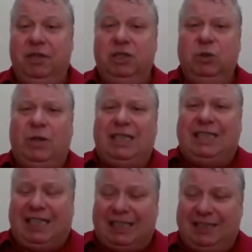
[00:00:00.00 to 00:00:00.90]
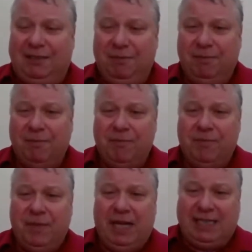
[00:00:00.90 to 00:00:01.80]
So what is this?
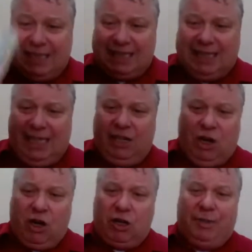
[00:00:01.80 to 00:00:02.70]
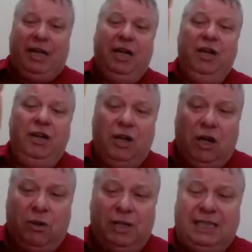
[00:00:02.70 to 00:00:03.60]
Is this the economy?
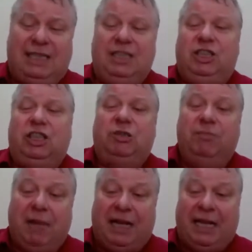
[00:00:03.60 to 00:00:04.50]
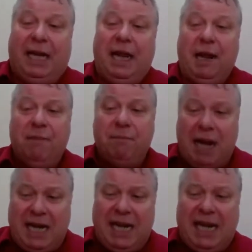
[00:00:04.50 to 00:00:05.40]
No, this is just money.
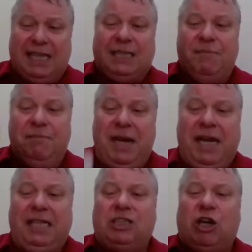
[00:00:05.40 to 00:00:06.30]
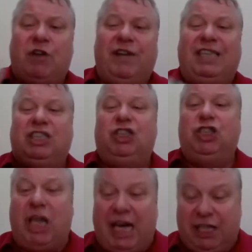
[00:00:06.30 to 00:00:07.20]
Money is a means of
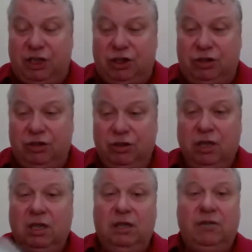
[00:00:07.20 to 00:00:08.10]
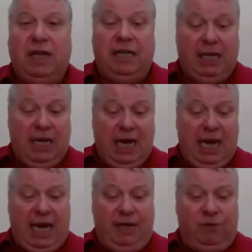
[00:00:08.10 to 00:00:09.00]
exchange. Right?
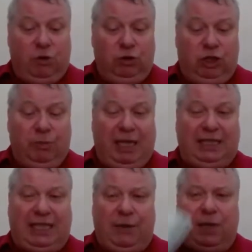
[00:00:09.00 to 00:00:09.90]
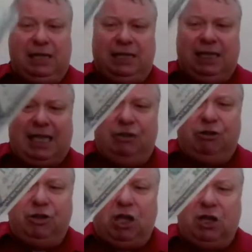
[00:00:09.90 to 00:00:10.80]
And of course you might say, what is this
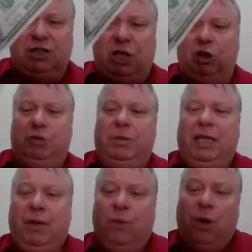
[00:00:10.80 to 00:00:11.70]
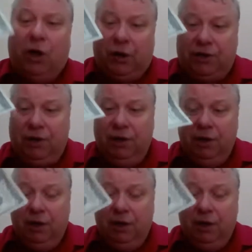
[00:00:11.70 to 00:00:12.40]
$100 ultimately worth?